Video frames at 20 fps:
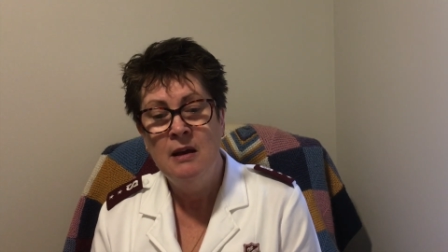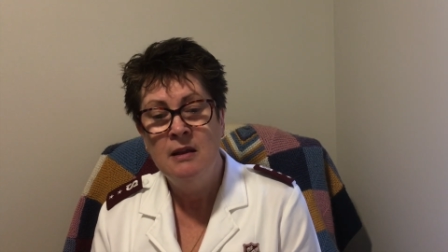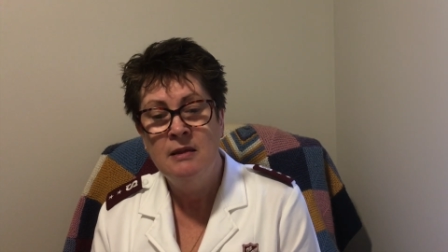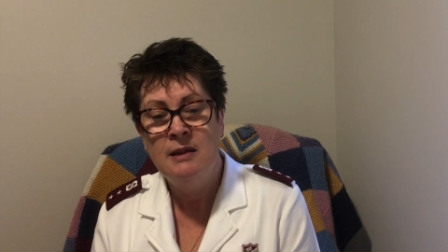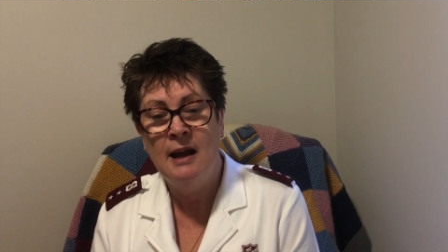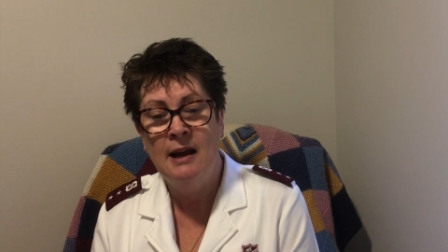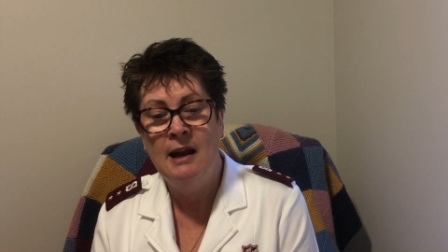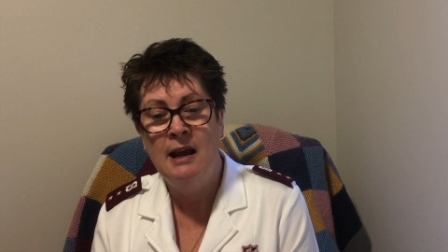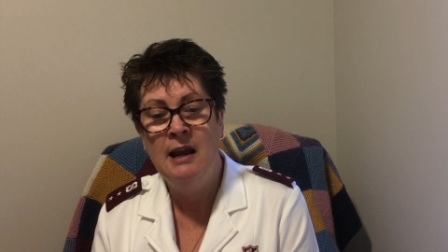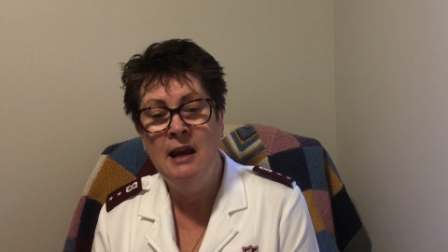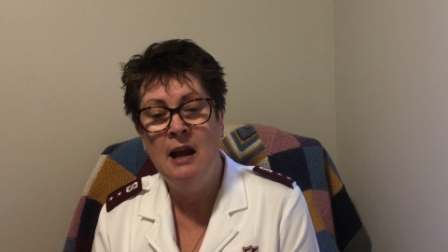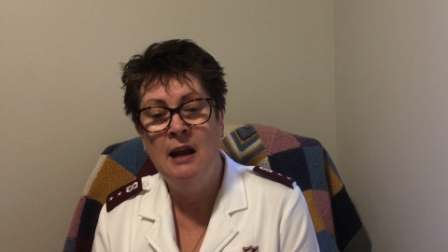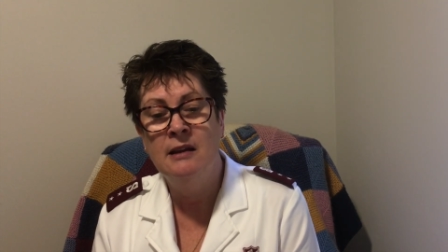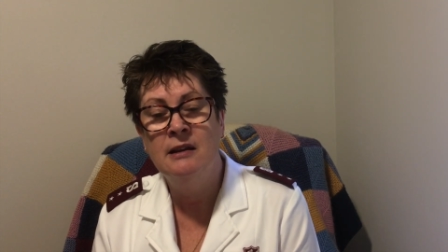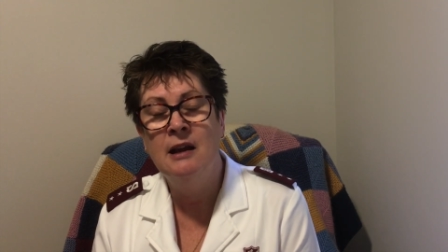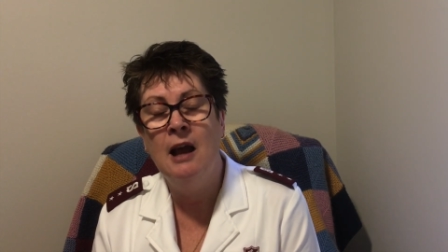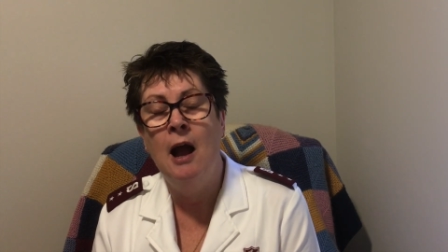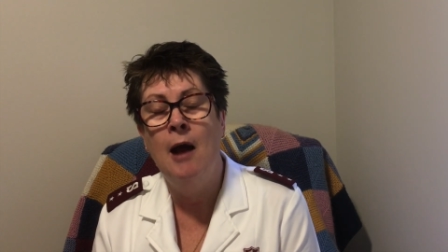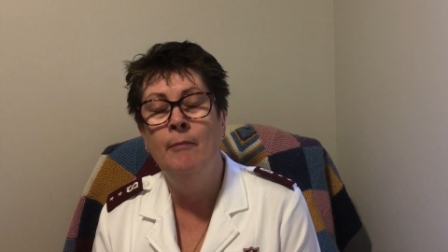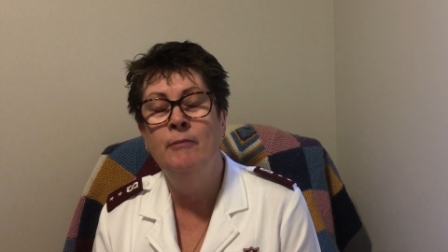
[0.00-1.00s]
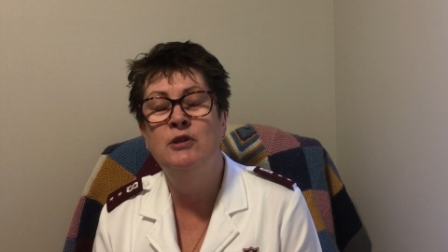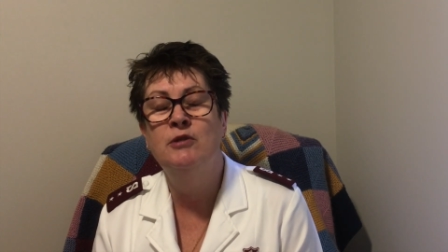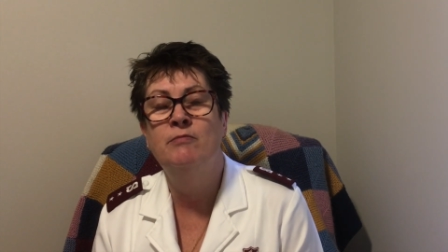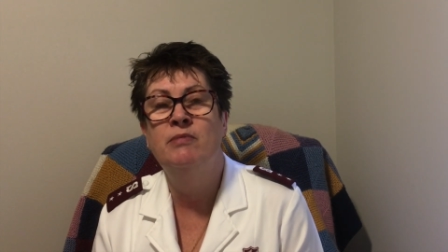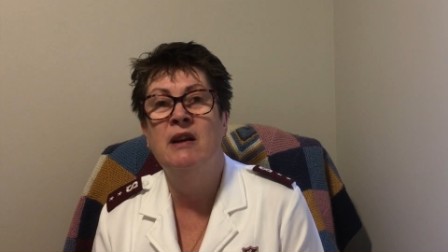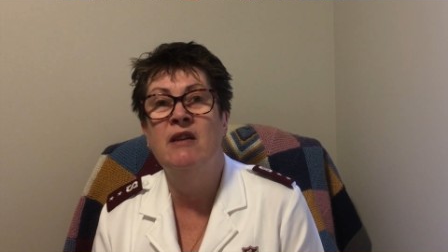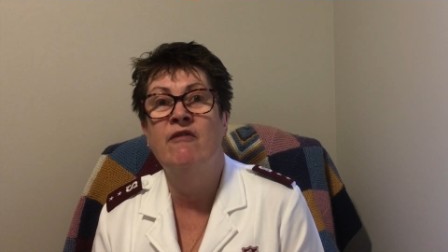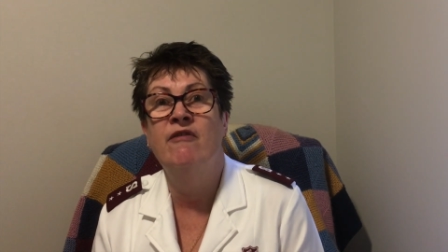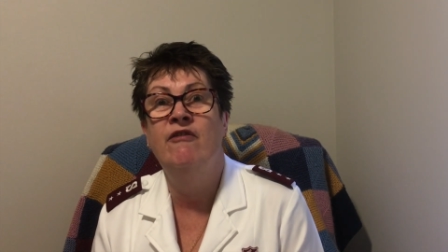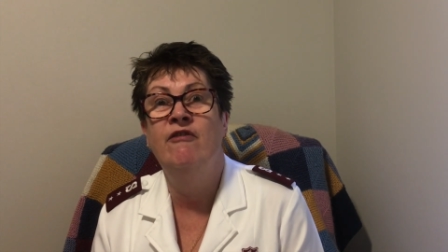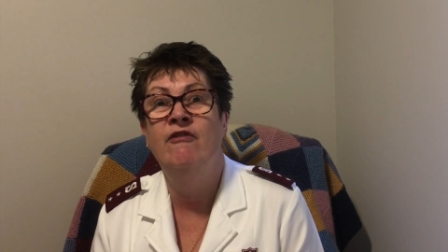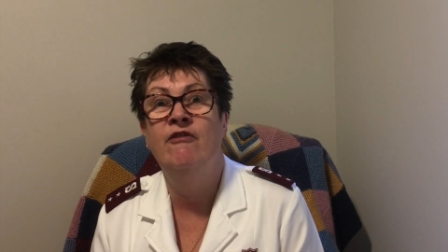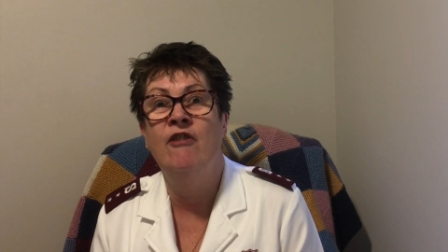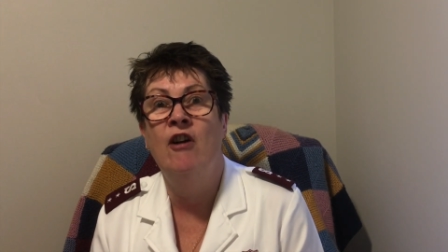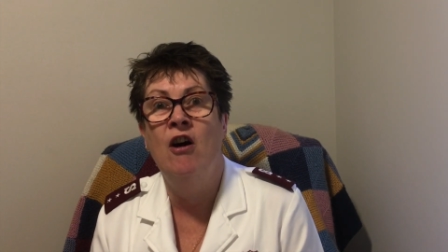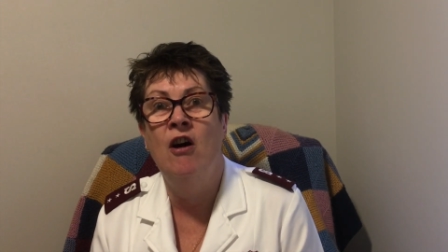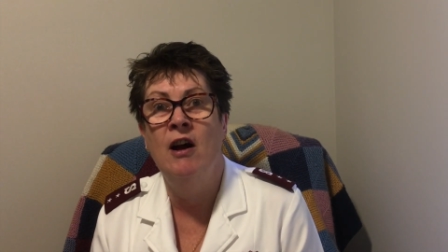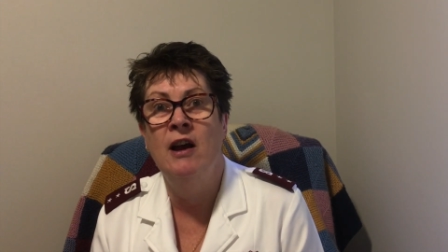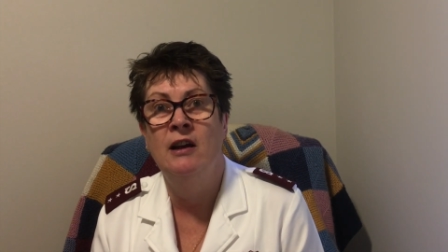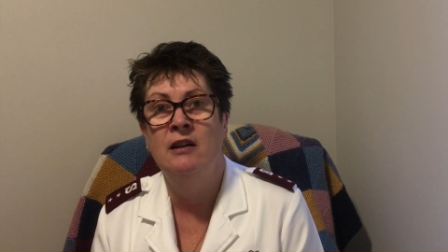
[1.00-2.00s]
that he had come to bring
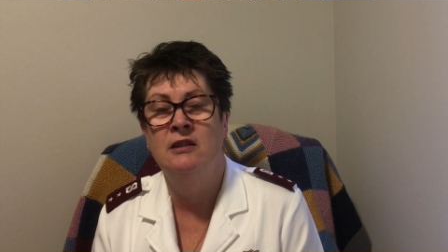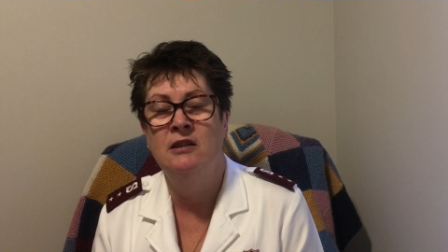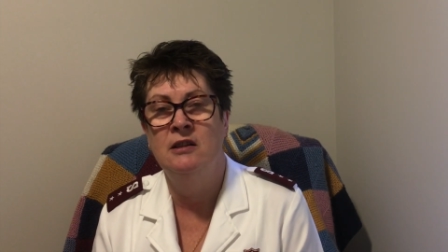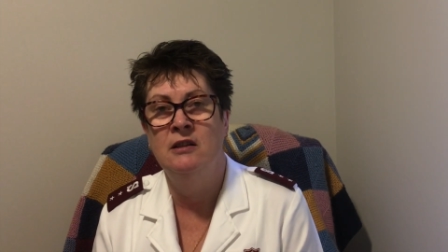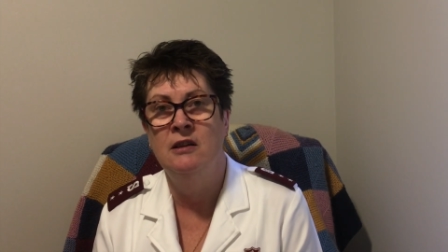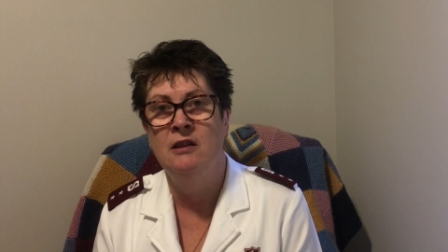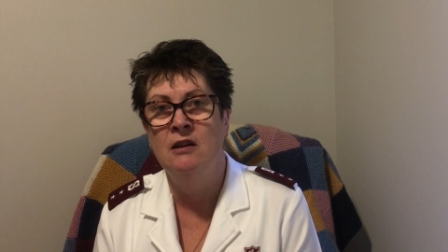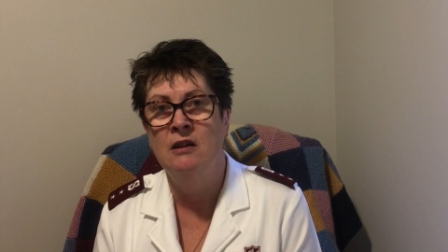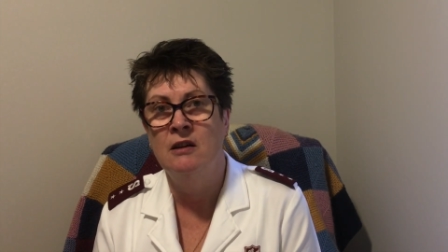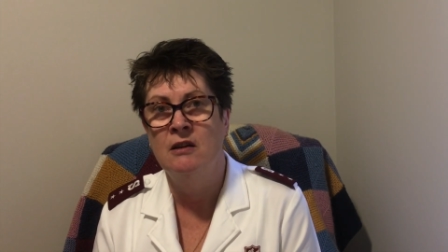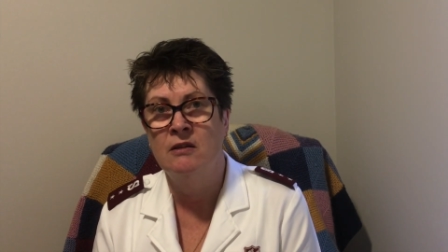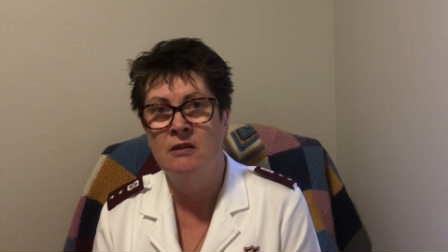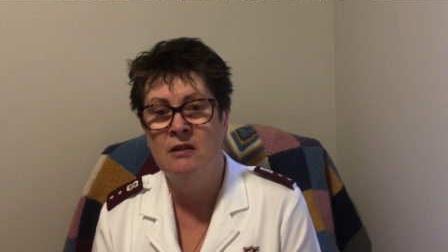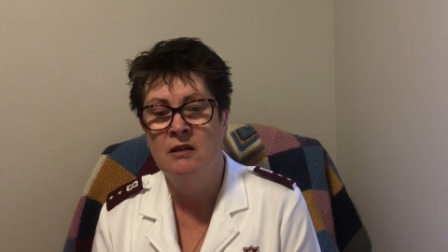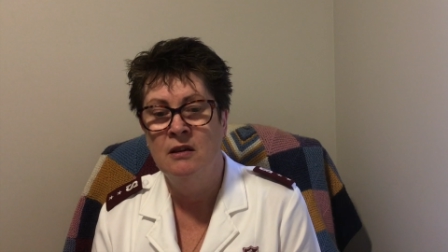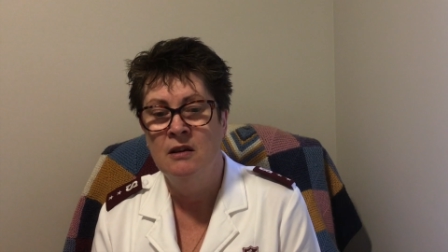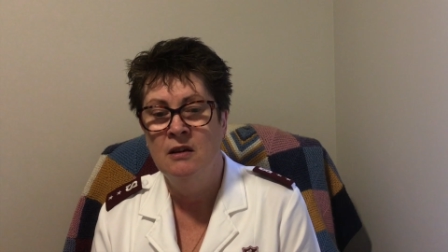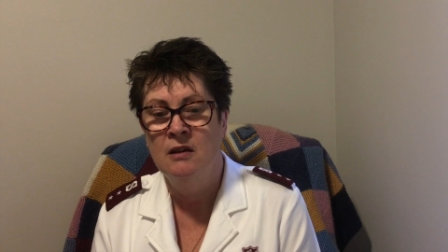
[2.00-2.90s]
fire to the earth.